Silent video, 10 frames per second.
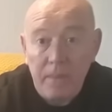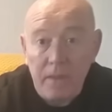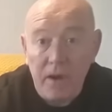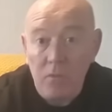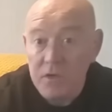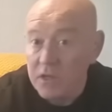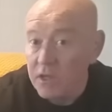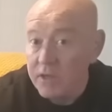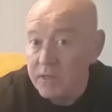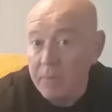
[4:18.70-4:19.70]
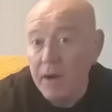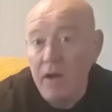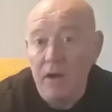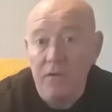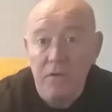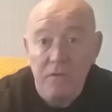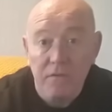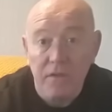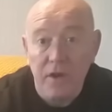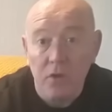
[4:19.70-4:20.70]
It was £30
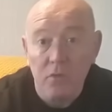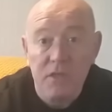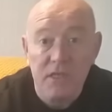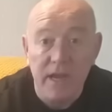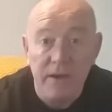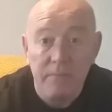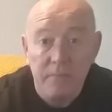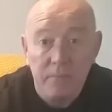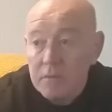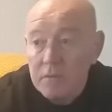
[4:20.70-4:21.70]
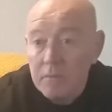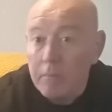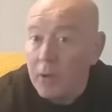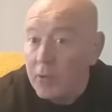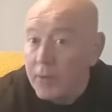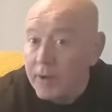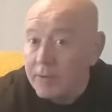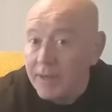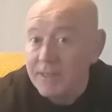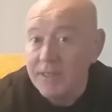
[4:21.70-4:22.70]
for the whole set, but
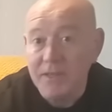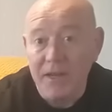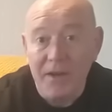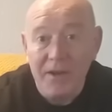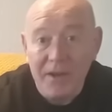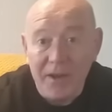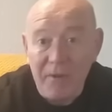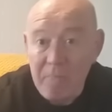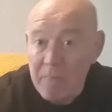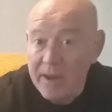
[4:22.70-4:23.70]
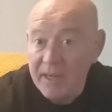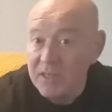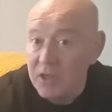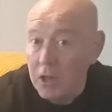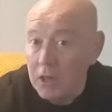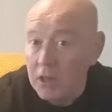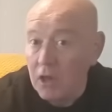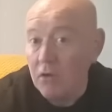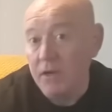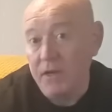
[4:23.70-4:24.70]
as I said, it makes a
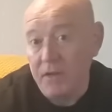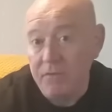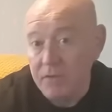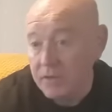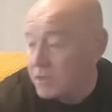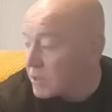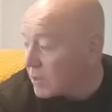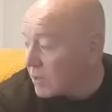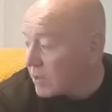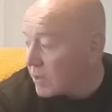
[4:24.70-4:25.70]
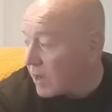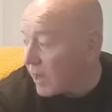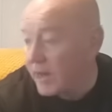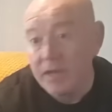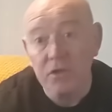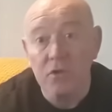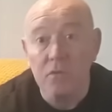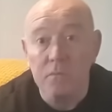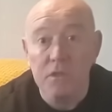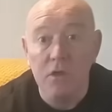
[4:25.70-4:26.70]
lot of difference, and I
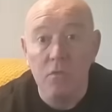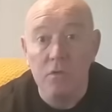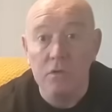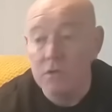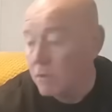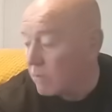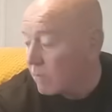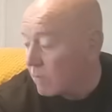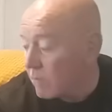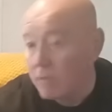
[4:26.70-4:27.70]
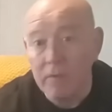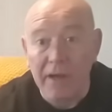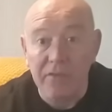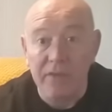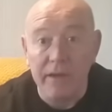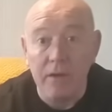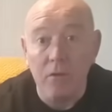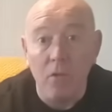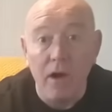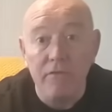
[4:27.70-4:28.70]
assume so does that thing,
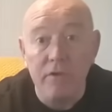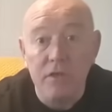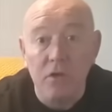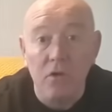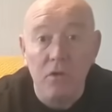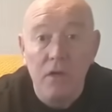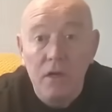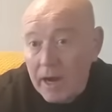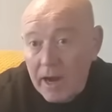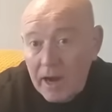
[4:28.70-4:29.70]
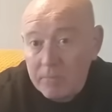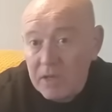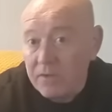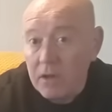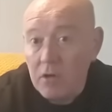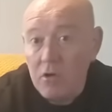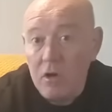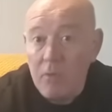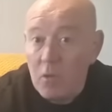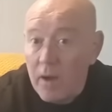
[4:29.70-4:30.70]
whatever it's called. I'm definitely not going to
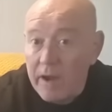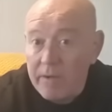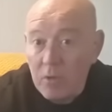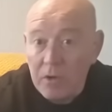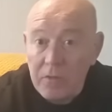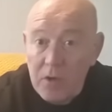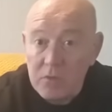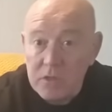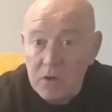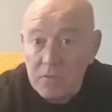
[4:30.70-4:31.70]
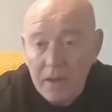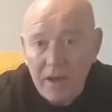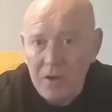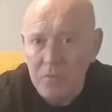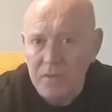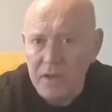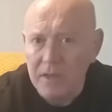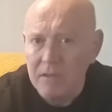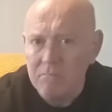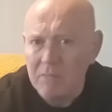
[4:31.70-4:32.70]
be wearing one of those though. I don't
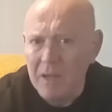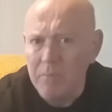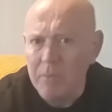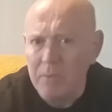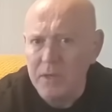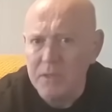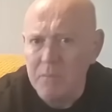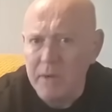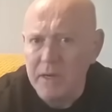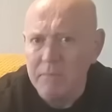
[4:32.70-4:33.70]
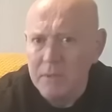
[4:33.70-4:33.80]
think leopard print's me,